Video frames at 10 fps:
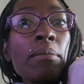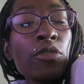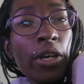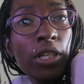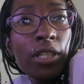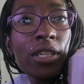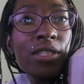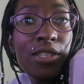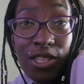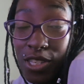trying to look
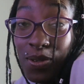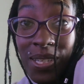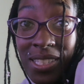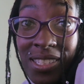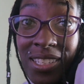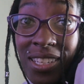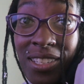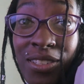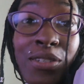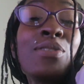into the
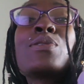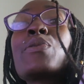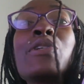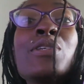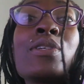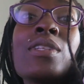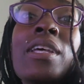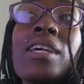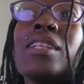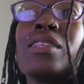USD loans where you can
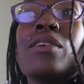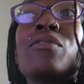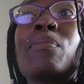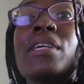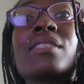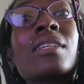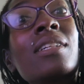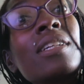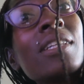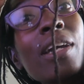like live
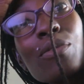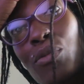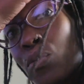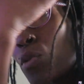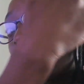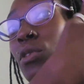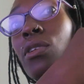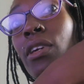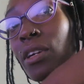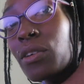basically in like
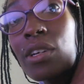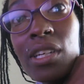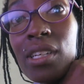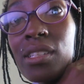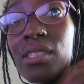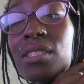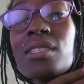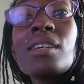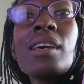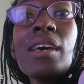rural
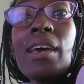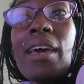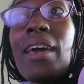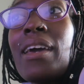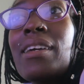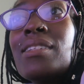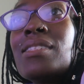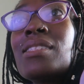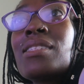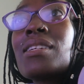areas,
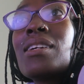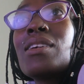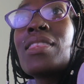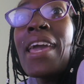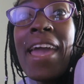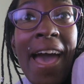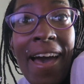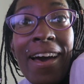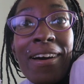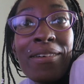and they
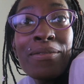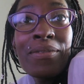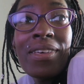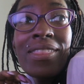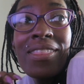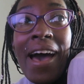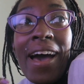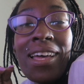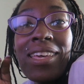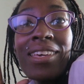have
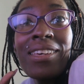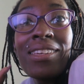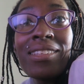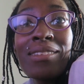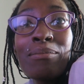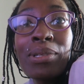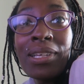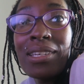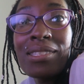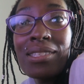that in
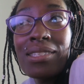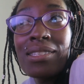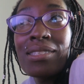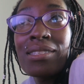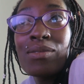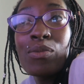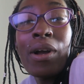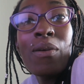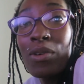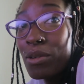places
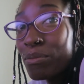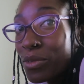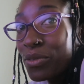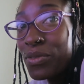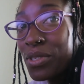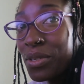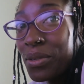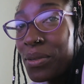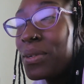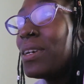where I want to move
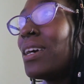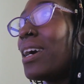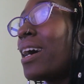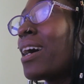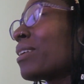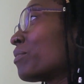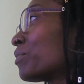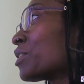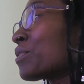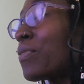to. I
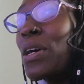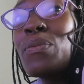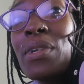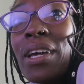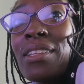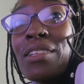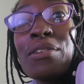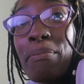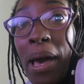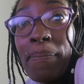just found one on the
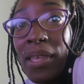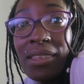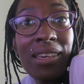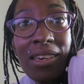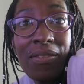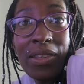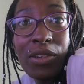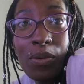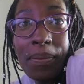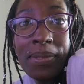little map that they give on
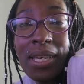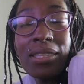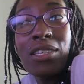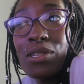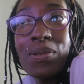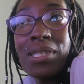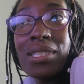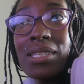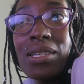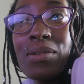their website, the
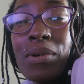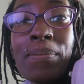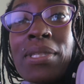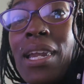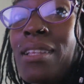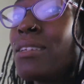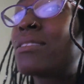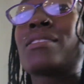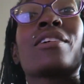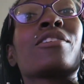USD website. I
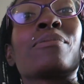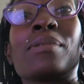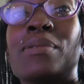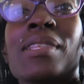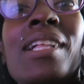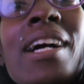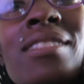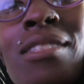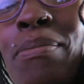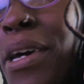look terrible with glasses,